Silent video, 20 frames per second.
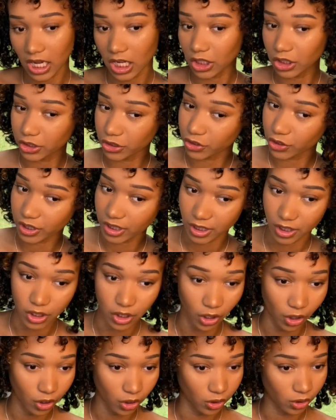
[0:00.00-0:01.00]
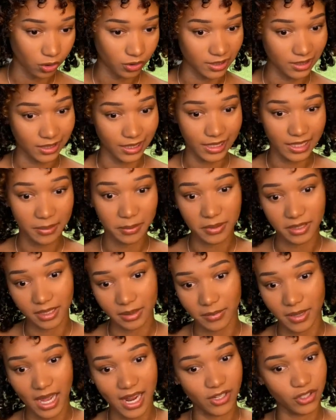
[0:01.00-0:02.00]
color treated curls and keeping
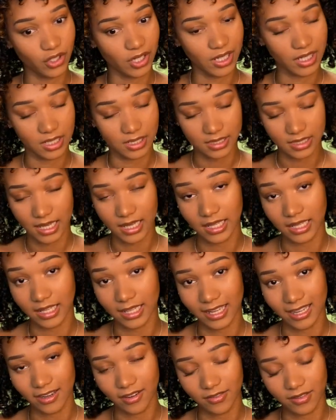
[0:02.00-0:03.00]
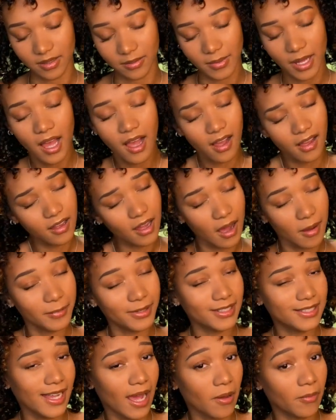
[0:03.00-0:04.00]
them hydrated and taking care of them,
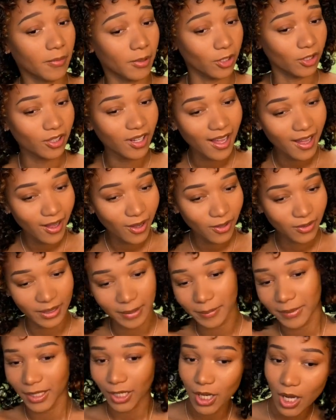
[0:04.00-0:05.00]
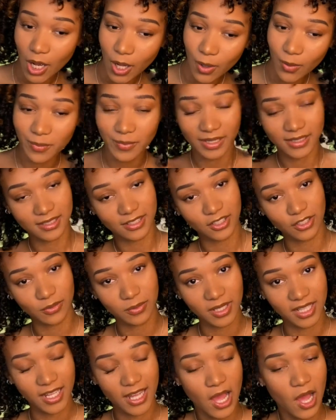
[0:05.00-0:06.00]
comment down below, let me know, message
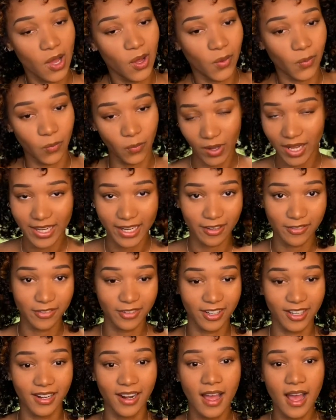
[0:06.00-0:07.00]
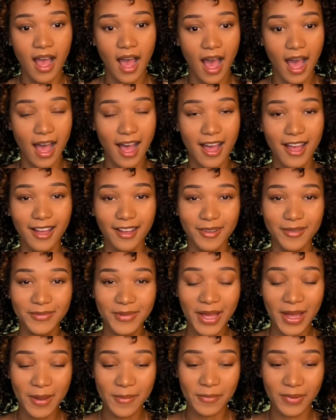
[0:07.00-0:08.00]
me, whatever.
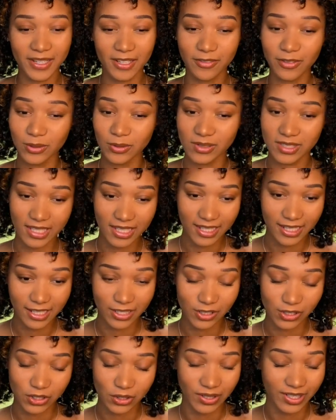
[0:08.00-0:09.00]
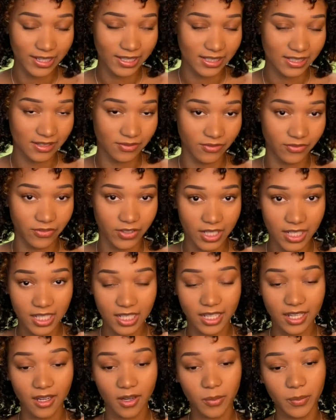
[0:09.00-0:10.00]
But if you did enjoy this
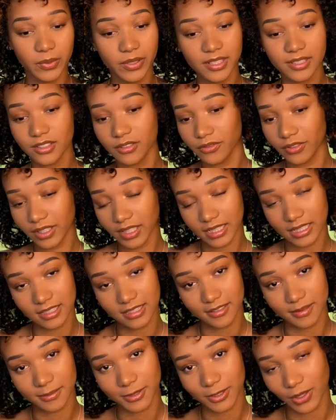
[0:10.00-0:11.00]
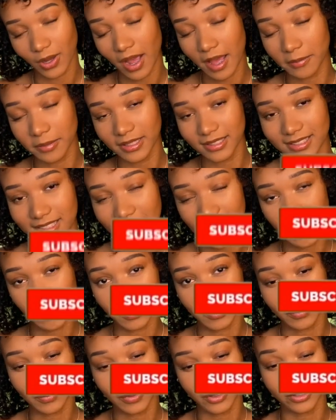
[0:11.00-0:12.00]
video, please don't forget to subscribe
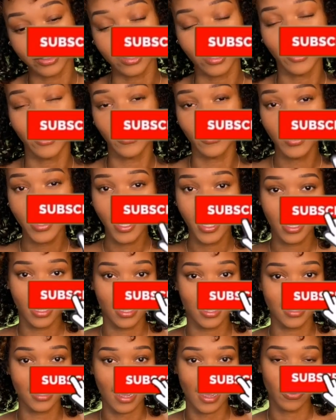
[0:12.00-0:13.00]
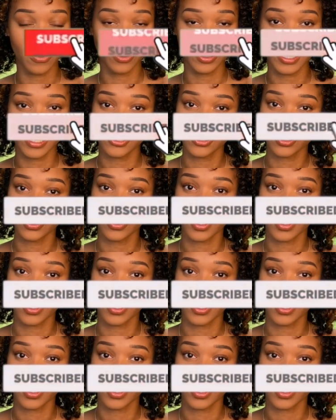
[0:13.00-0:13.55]
down below, and I will catch you